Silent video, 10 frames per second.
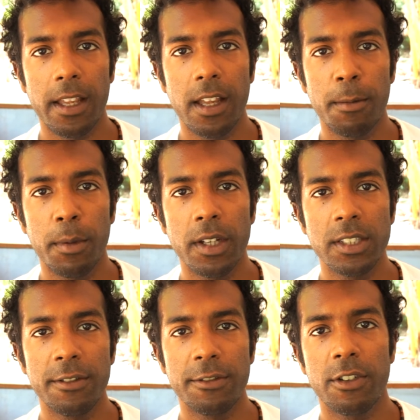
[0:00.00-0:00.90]

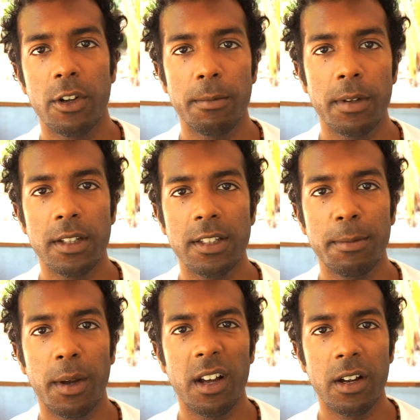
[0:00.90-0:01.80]
emerging from a
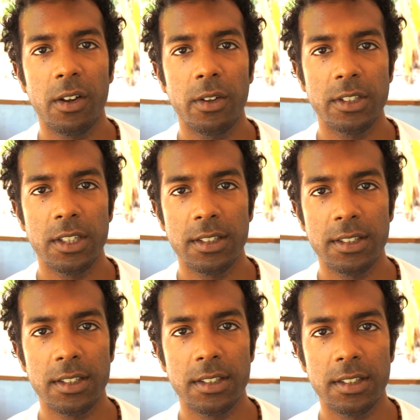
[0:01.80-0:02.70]
deeper unconscious
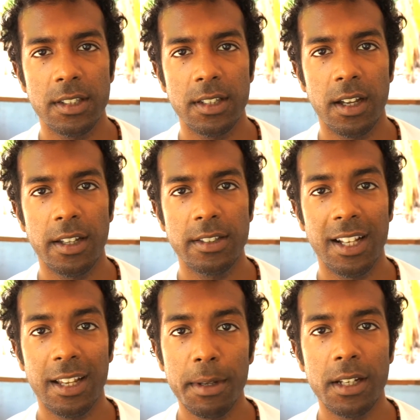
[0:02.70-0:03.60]
desire to
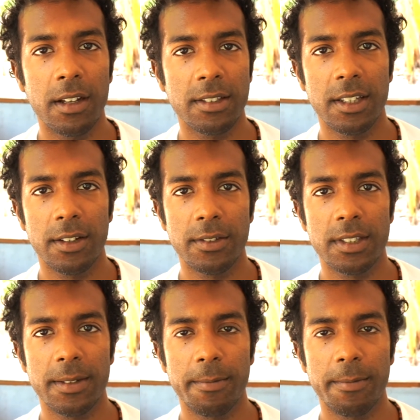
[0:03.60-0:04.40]
limit ourselves.